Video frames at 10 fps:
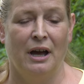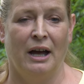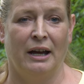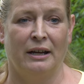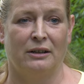
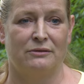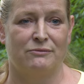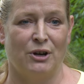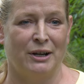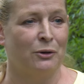I
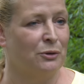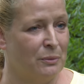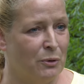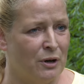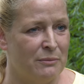try to go to
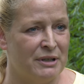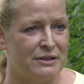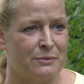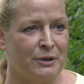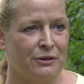
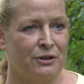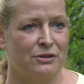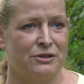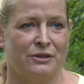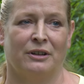appointments with her.
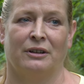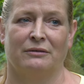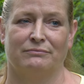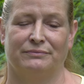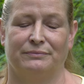She's got
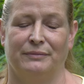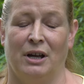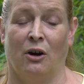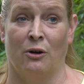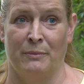an
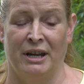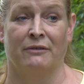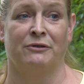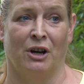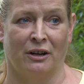army
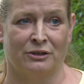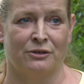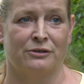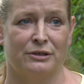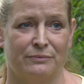of
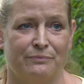doctors.